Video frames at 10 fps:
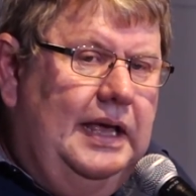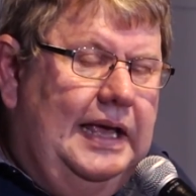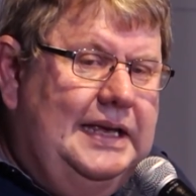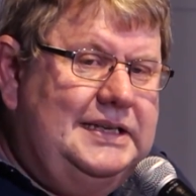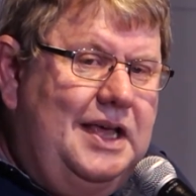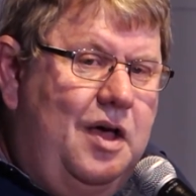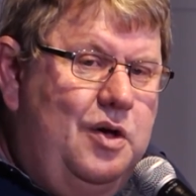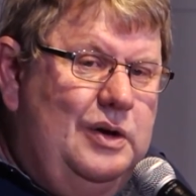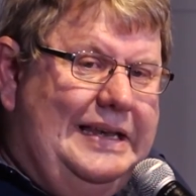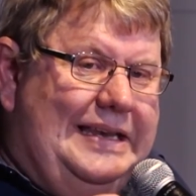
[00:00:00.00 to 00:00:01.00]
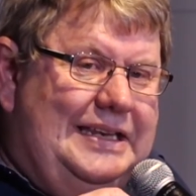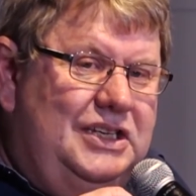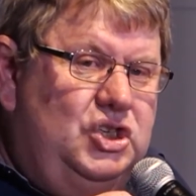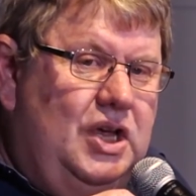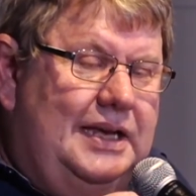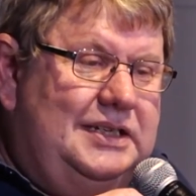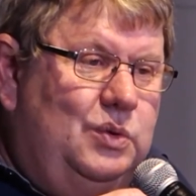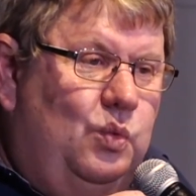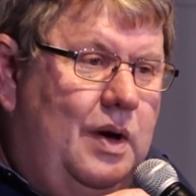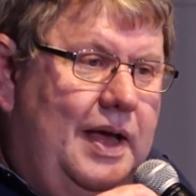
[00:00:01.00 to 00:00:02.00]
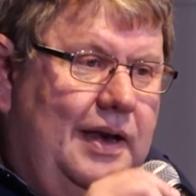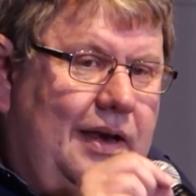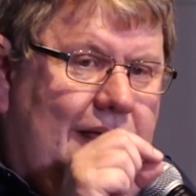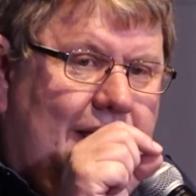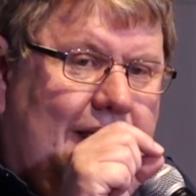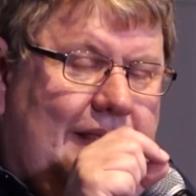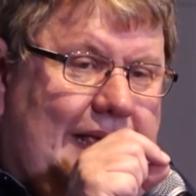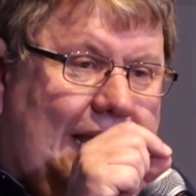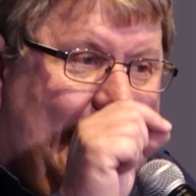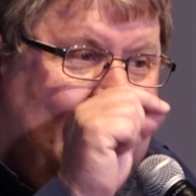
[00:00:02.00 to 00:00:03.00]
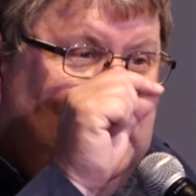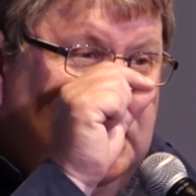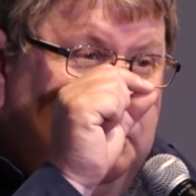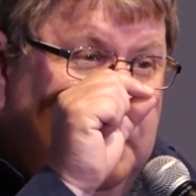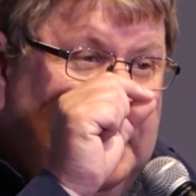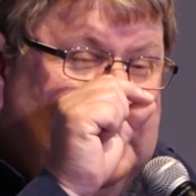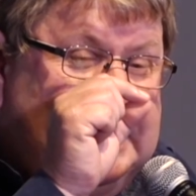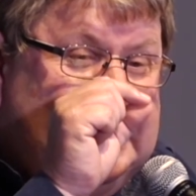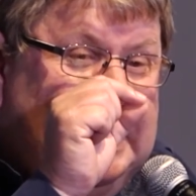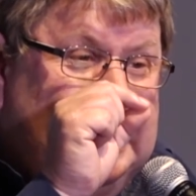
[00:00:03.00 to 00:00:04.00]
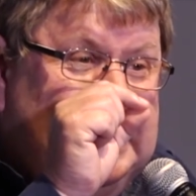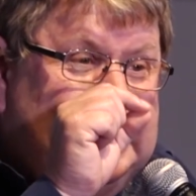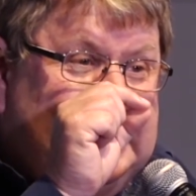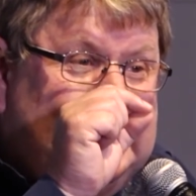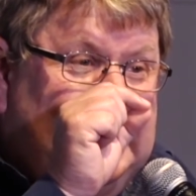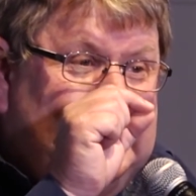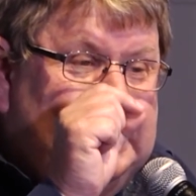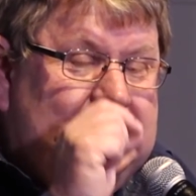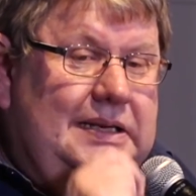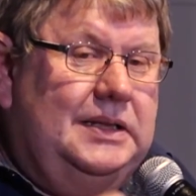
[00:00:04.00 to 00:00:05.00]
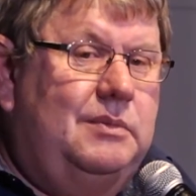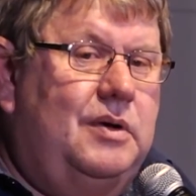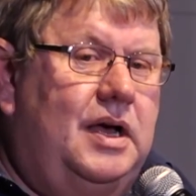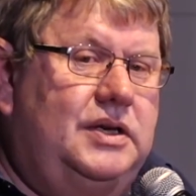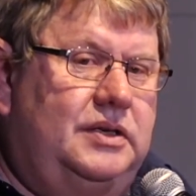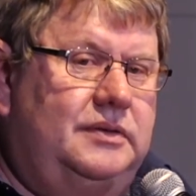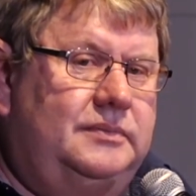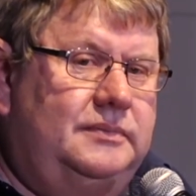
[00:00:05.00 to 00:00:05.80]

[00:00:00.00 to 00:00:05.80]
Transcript: He's only just won the election by the skinniest little margin.